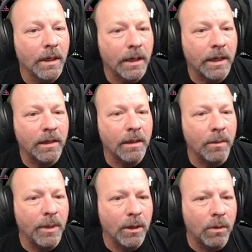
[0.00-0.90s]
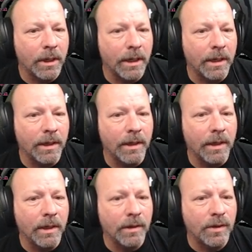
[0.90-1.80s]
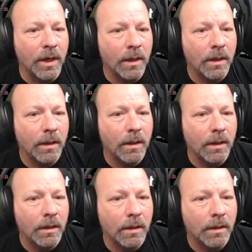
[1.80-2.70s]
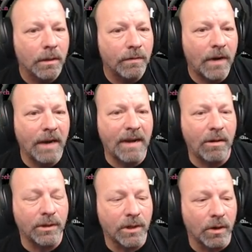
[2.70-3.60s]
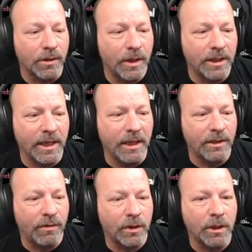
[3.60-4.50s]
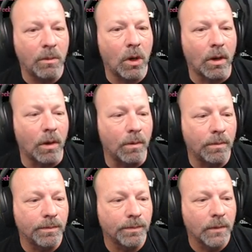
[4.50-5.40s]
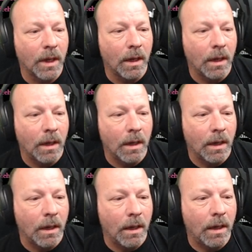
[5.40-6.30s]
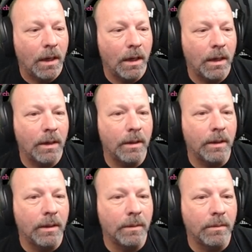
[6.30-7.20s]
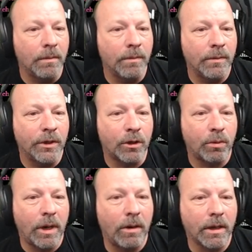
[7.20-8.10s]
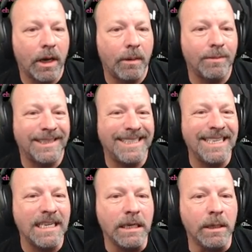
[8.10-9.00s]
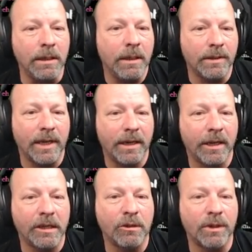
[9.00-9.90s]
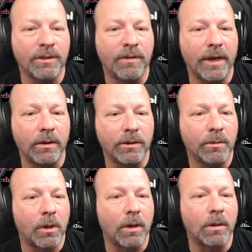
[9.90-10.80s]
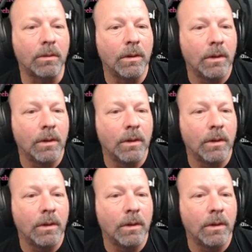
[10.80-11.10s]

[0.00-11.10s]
And then the big one is five hours ago. So this is for tomorrow. Um, the Carrera Cup DE is heading into its final tomorrow.